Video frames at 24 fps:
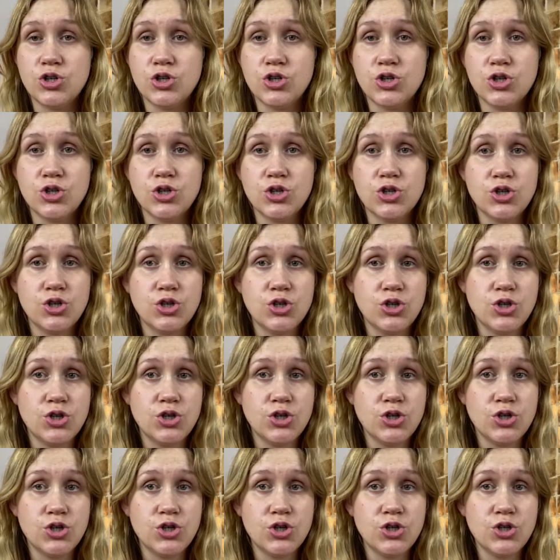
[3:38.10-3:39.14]

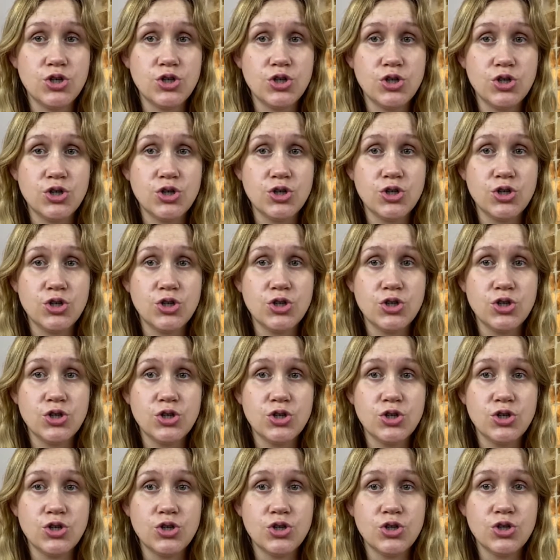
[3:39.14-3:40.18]

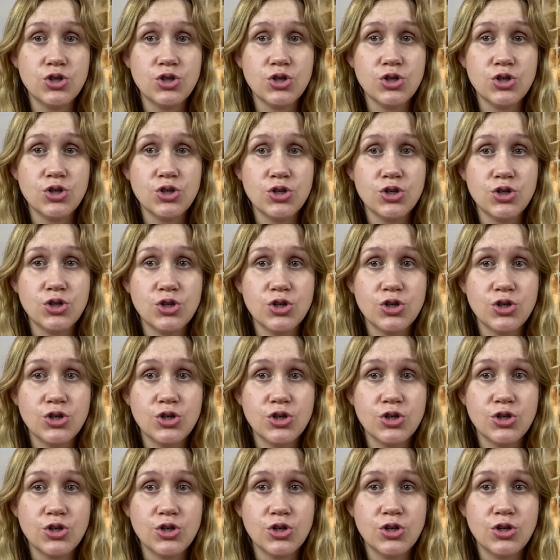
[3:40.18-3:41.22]

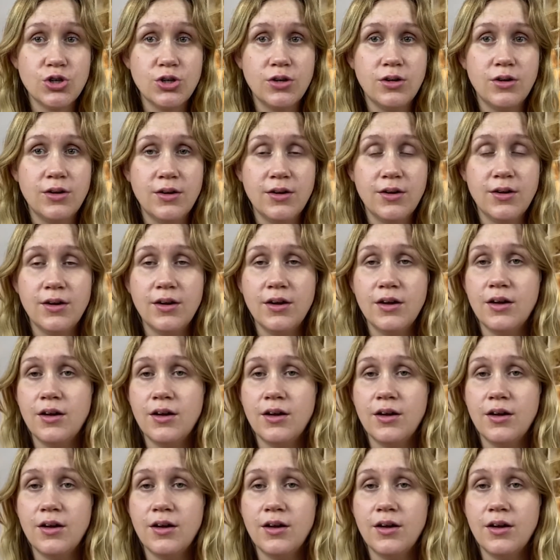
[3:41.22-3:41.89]
(no one is talking)